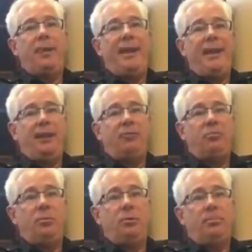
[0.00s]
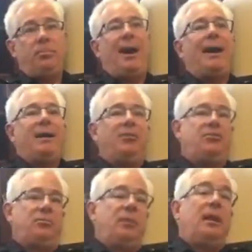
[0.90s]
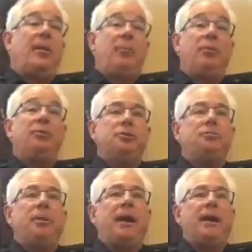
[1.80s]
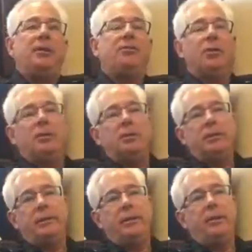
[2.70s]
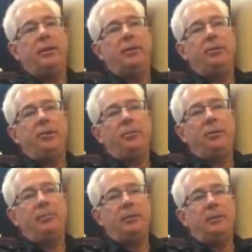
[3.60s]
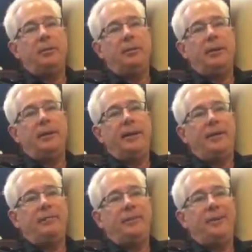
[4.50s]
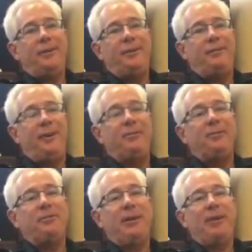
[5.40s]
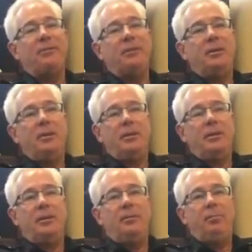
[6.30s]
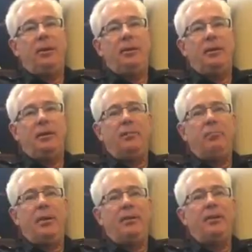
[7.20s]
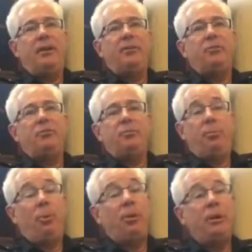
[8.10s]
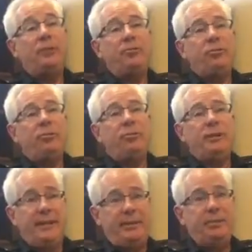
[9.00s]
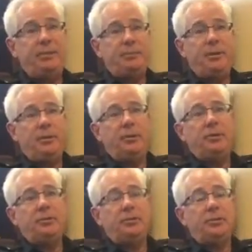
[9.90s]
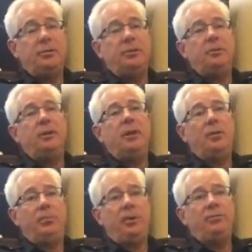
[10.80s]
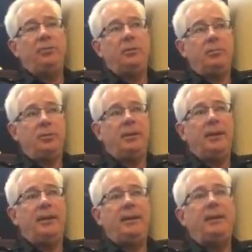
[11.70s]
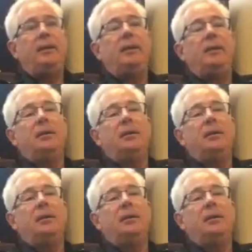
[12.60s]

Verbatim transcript: pants with pockets, a lot more than two pockets on it. to carry all the equipment that they have to carry around with them now but um, I thought it was important to reach out to the Spinnaker so that you can help us in communicating